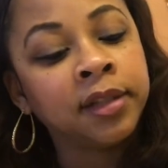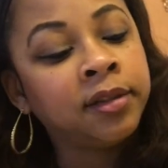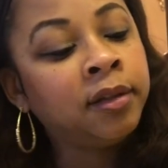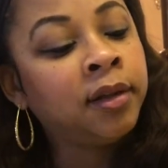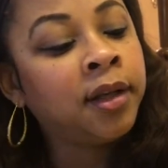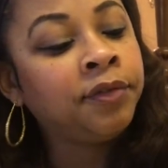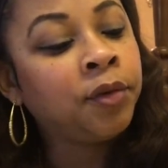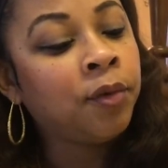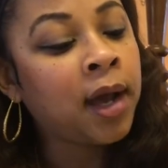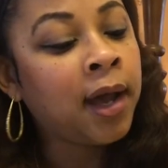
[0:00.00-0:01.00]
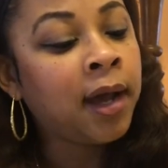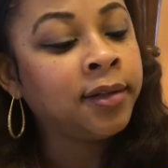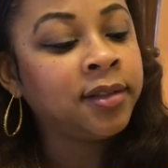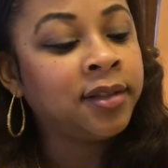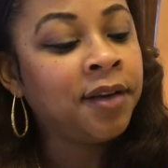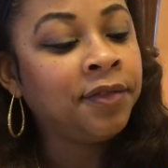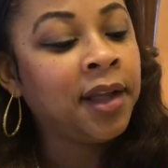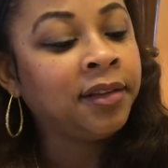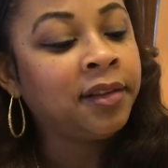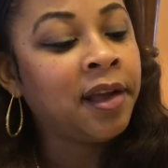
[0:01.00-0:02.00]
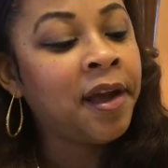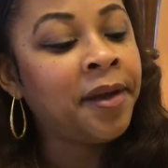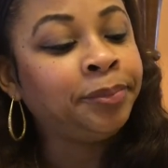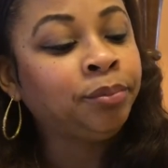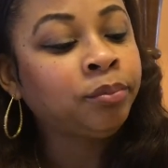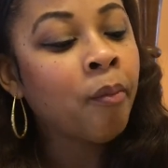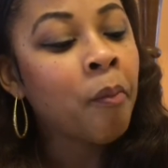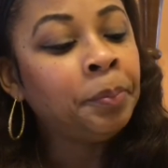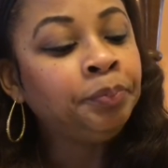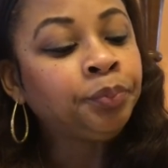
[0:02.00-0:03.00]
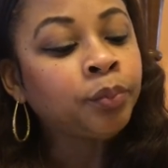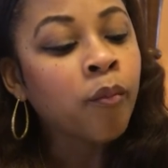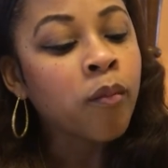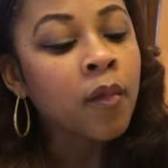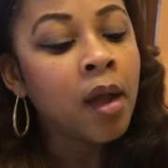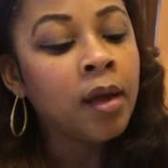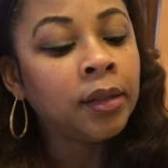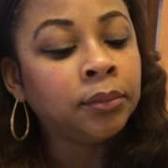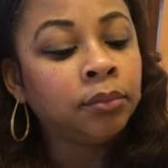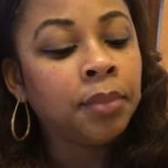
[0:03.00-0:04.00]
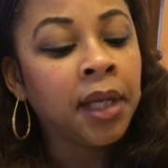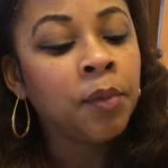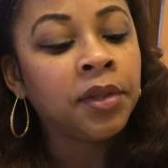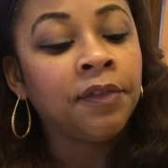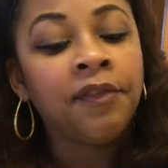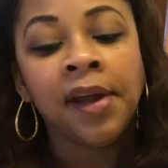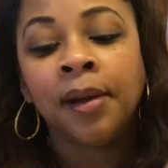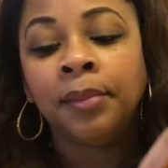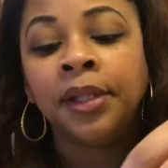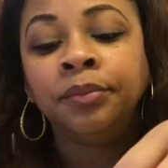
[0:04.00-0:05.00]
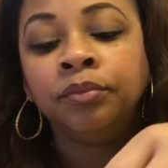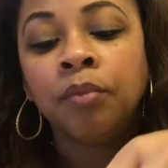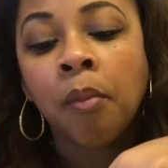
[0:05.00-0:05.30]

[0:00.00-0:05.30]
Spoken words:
I still love to ride and stuff like that. Being with the family.